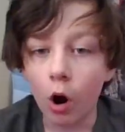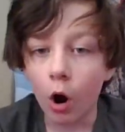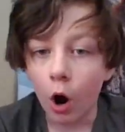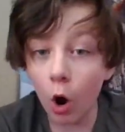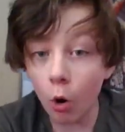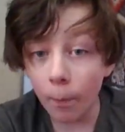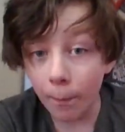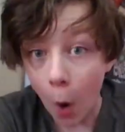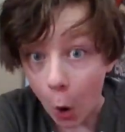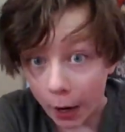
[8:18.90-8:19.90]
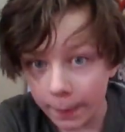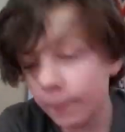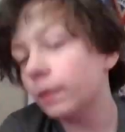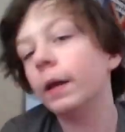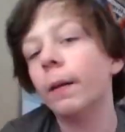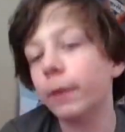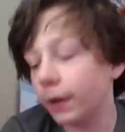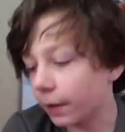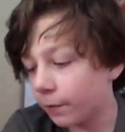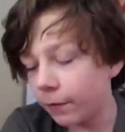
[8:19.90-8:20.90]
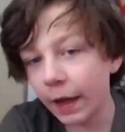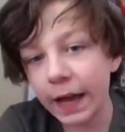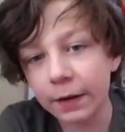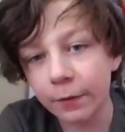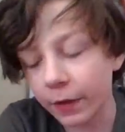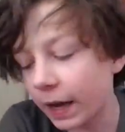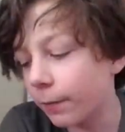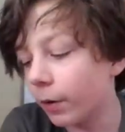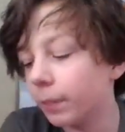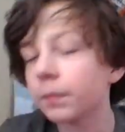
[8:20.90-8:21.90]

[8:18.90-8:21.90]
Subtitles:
Oh boy! I'm gonna get flagged for that one.